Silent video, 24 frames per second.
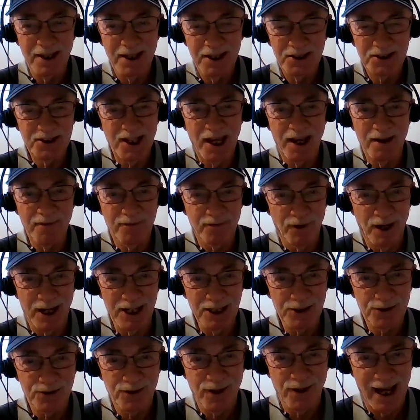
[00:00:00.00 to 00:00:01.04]
save
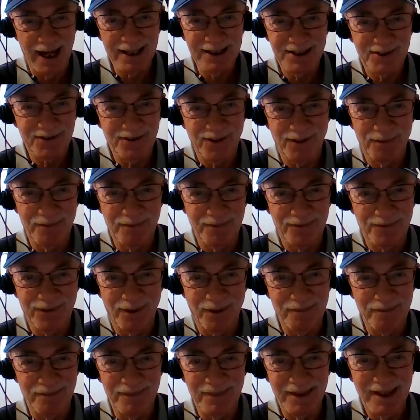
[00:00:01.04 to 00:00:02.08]
racetracks
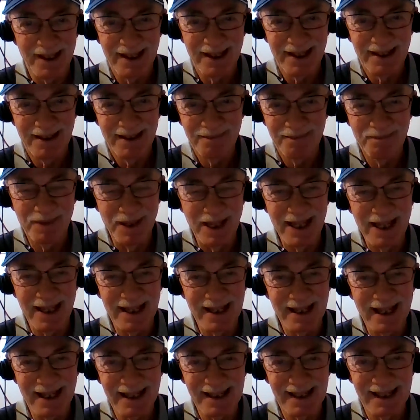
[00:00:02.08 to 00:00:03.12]
from
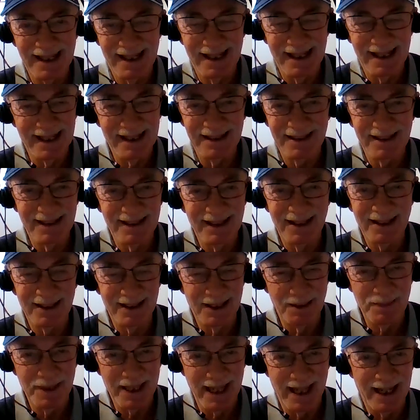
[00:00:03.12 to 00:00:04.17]
being
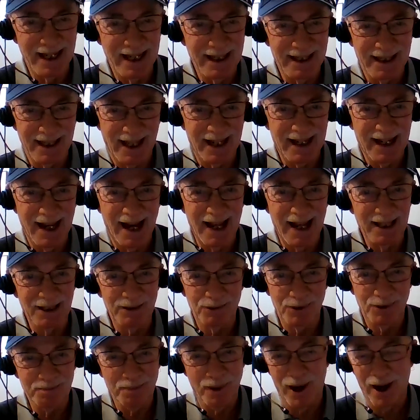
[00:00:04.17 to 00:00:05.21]
eliminated, like
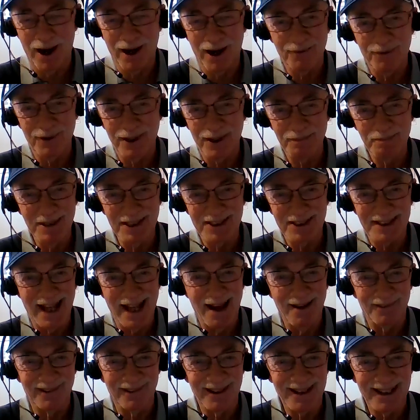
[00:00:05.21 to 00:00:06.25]
Hollywood Park. We missed
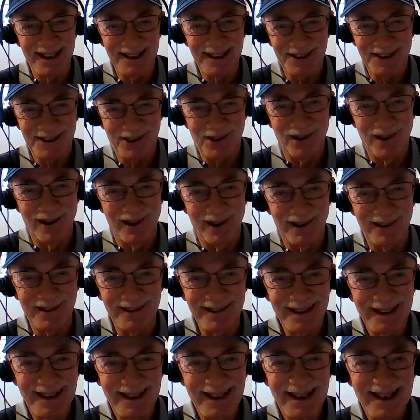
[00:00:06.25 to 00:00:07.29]
that one; it's gone.